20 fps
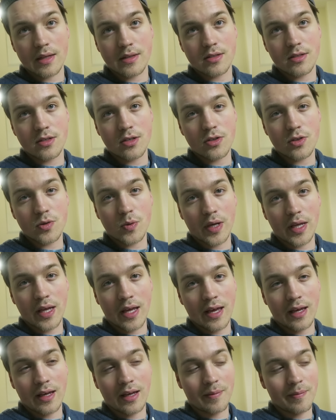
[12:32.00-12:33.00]
It's 2:20
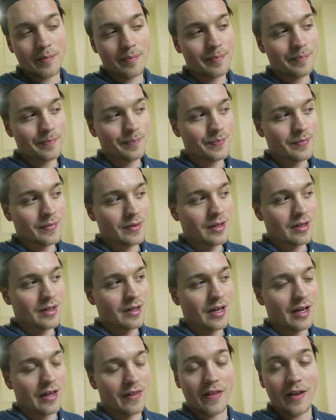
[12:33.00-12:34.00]
a.m.
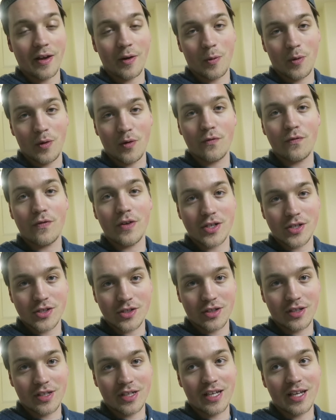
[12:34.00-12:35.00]
I think we're
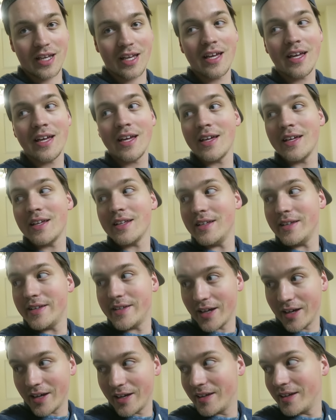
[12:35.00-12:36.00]
officially
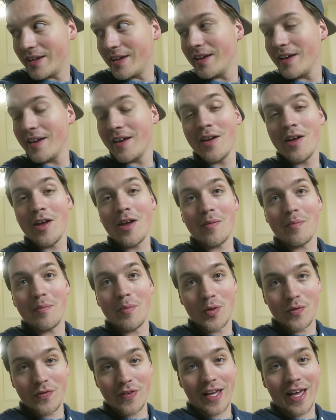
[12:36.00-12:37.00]
done
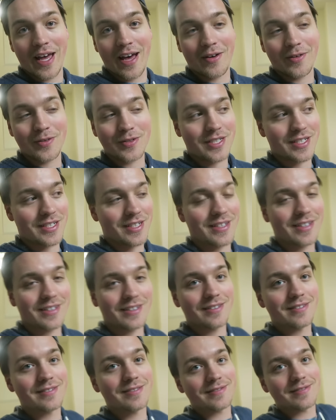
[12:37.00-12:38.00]
moving out.
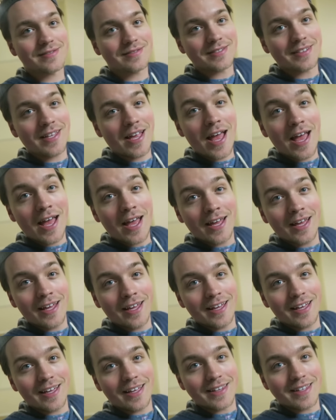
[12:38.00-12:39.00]

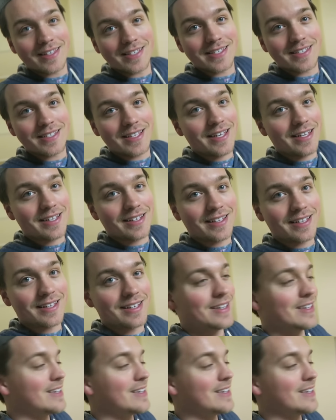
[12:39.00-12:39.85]
And this is it.